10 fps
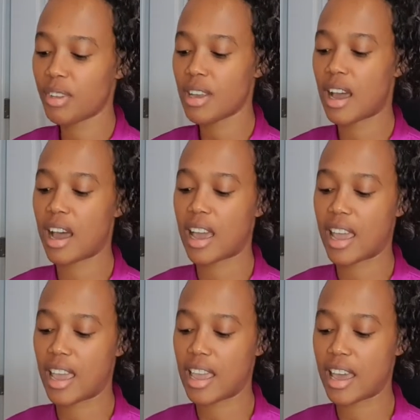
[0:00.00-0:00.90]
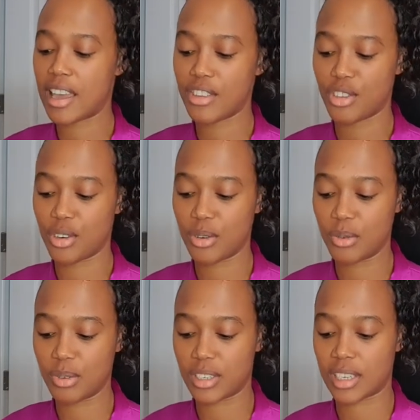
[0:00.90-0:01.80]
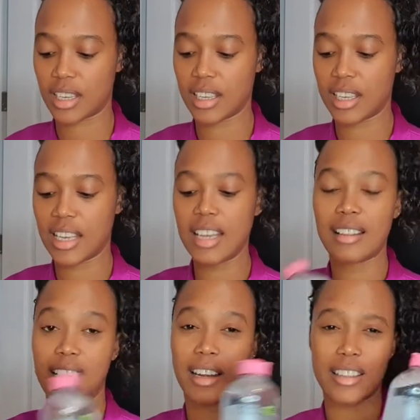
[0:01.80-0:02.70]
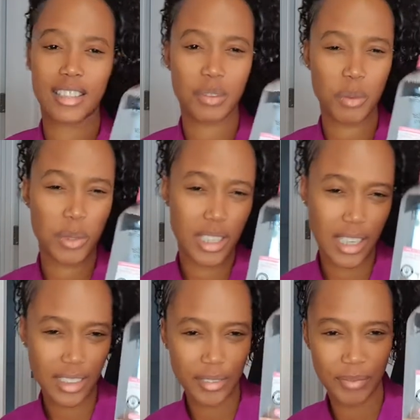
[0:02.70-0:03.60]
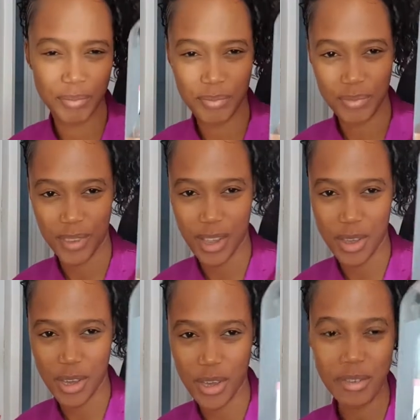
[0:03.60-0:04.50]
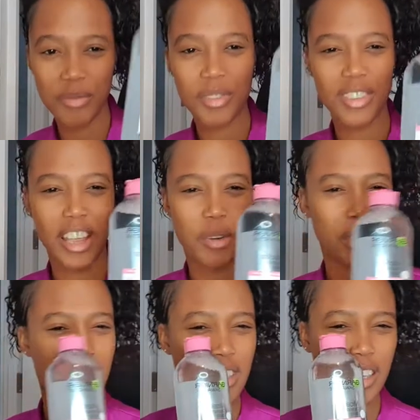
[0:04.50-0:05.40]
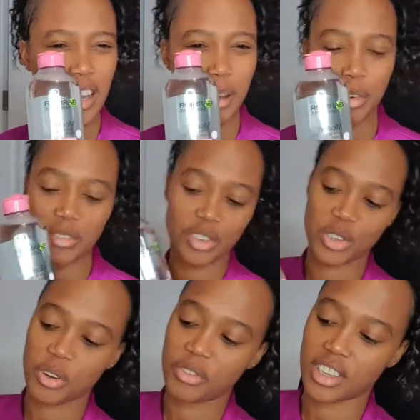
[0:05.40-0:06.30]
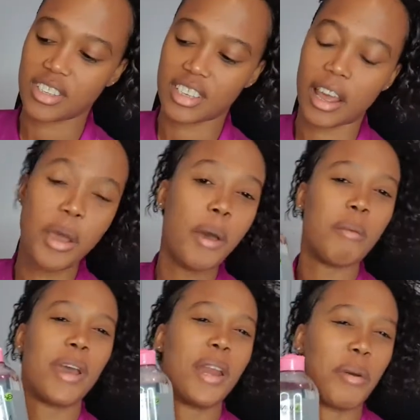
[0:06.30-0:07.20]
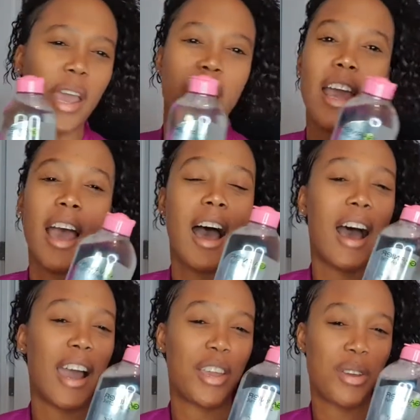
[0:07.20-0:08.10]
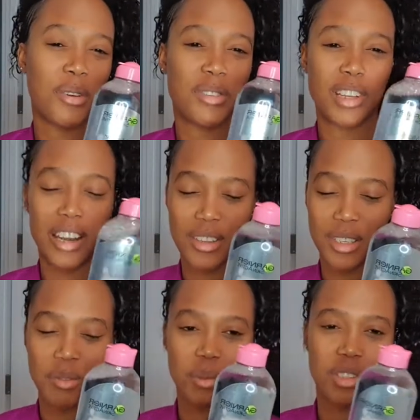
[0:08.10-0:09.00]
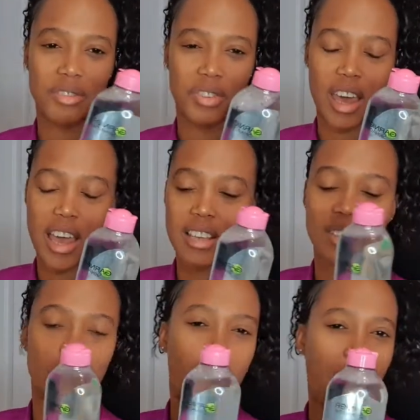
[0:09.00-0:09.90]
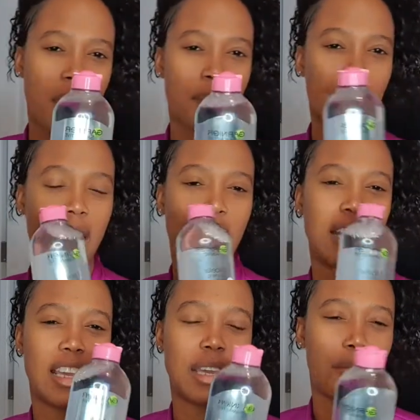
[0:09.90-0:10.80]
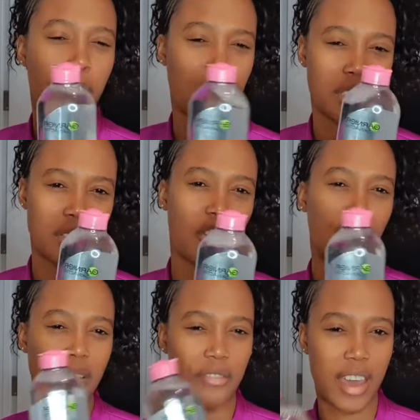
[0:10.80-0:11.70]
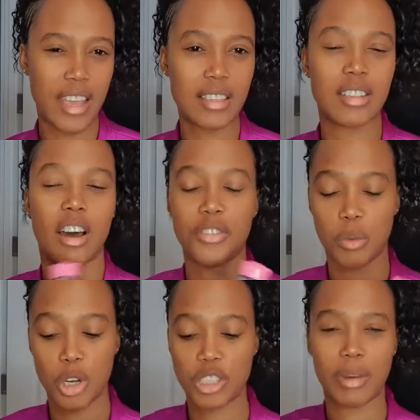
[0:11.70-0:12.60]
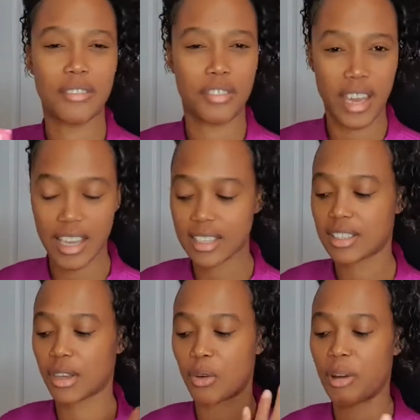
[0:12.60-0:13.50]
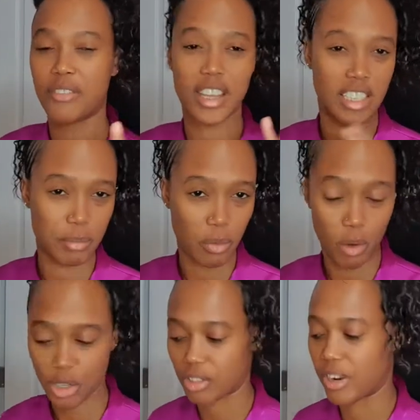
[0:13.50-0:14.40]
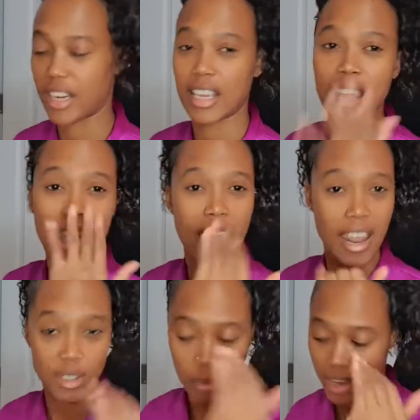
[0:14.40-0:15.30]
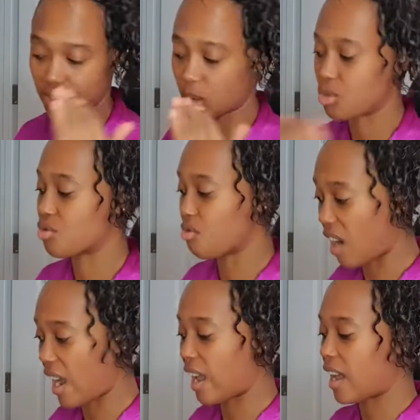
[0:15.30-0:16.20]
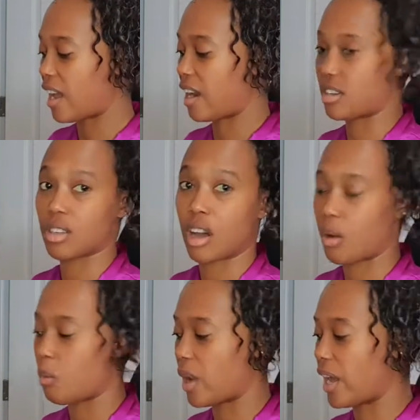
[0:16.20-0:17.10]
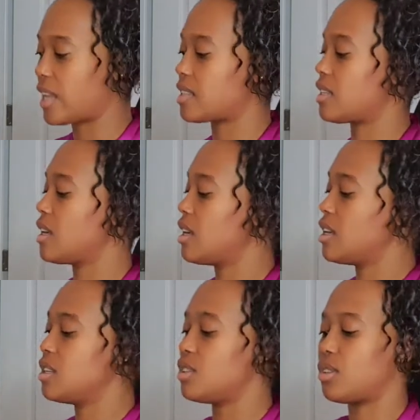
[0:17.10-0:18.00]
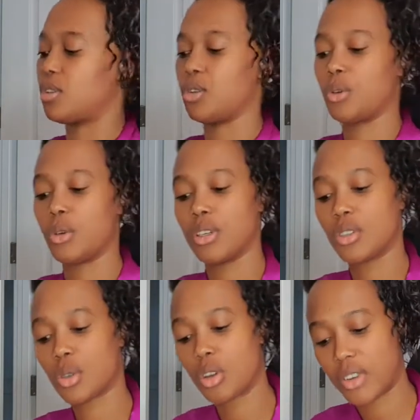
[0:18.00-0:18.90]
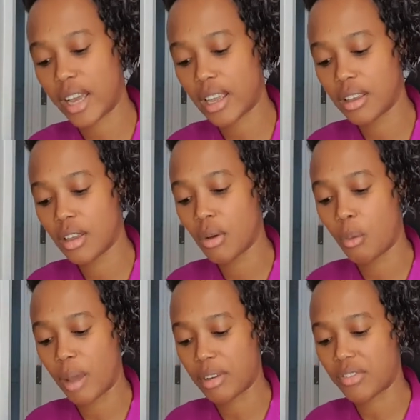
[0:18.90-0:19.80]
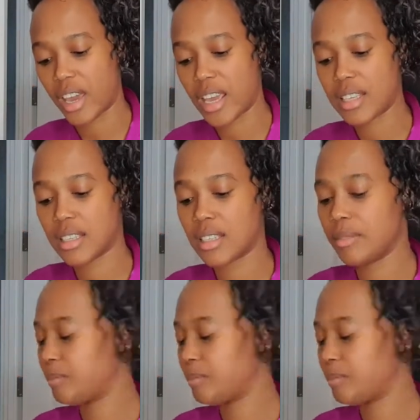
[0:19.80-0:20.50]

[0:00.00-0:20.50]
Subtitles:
I use the cleansing water. There you go. Anyone can see that? I'm not even sure if you can see that. But anyway, I use a cleansing water first to wipe any impurities off my face after washing my face. So my face has been washed already, hence why it's so dry. And I just can't wait to sort of like wipe my face